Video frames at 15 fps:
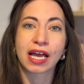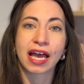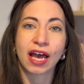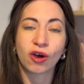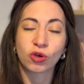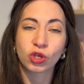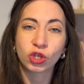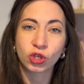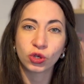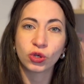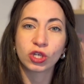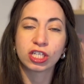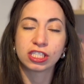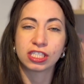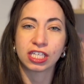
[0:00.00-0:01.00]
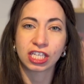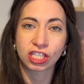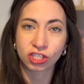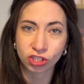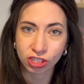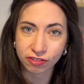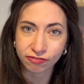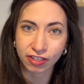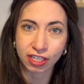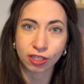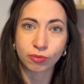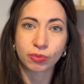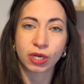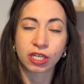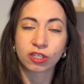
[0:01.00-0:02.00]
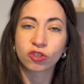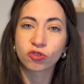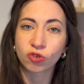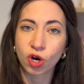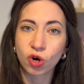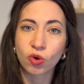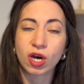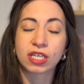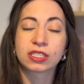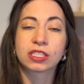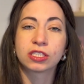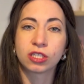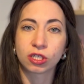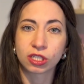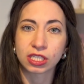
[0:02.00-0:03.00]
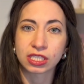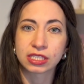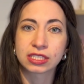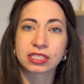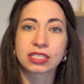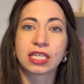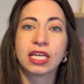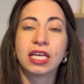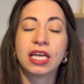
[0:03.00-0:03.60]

how you continue to develop and grow as an artist,